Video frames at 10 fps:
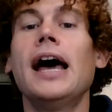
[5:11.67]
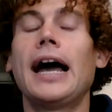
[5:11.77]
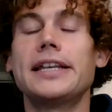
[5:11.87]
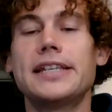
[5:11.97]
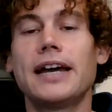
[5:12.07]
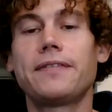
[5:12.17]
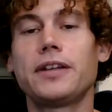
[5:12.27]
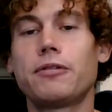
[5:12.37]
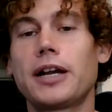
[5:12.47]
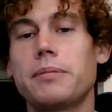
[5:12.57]
I
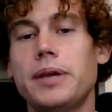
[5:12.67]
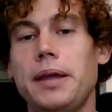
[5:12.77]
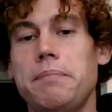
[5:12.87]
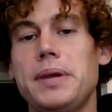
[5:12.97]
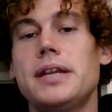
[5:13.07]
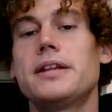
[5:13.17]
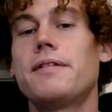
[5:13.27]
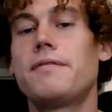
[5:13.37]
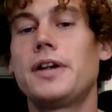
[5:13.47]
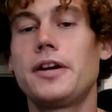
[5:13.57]
definitely recommend being in
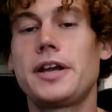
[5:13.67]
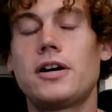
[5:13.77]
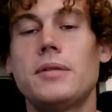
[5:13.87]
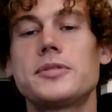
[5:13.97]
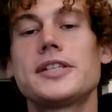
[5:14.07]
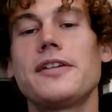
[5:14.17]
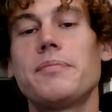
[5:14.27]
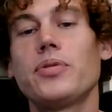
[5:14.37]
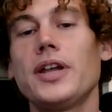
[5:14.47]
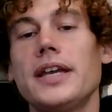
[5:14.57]
a very calm,
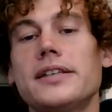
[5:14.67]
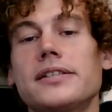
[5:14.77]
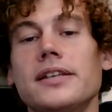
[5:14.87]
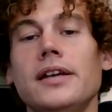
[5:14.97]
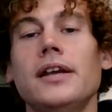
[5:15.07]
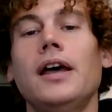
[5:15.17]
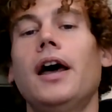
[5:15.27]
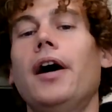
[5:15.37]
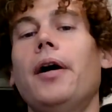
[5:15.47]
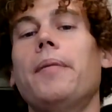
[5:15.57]
safe place
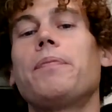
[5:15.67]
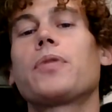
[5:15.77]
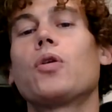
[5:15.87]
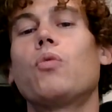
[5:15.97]
um,